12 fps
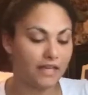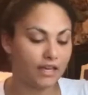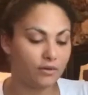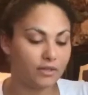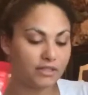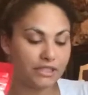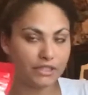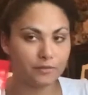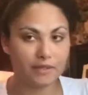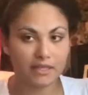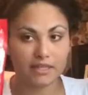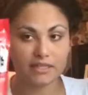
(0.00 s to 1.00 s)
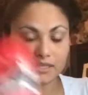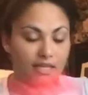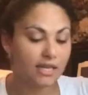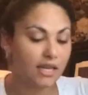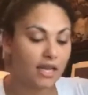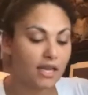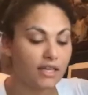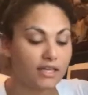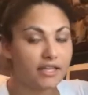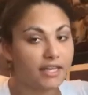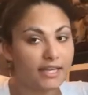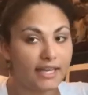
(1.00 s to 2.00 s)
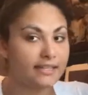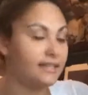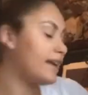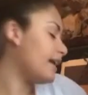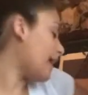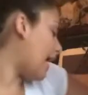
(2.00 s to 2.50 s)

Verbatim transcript: Dayquil too because you're gonna get sick in